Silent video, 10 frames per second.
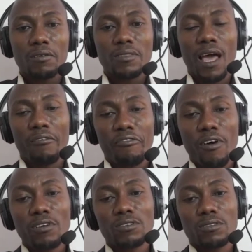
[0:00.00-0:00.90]
that
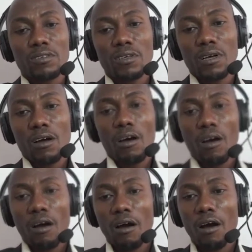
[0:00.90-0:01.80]
falls
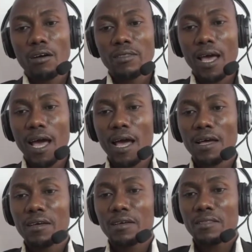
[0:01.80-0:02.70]

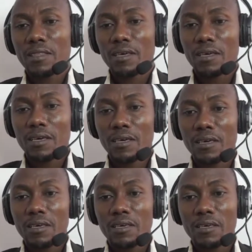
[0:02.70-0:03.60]
under
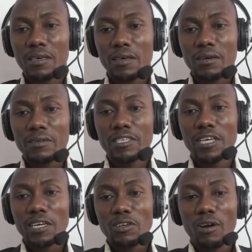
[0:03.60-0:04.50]
the
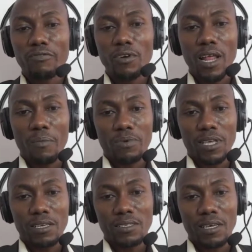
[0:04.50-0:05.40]
rejection of null
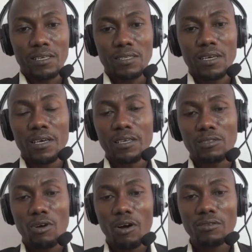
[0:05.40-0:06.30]
hypothesis is
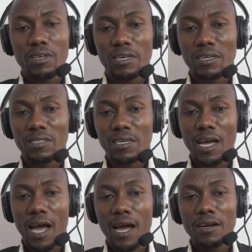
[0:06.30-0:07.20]
called the
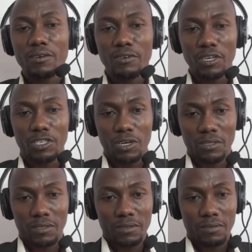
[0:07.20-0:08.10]
critical region.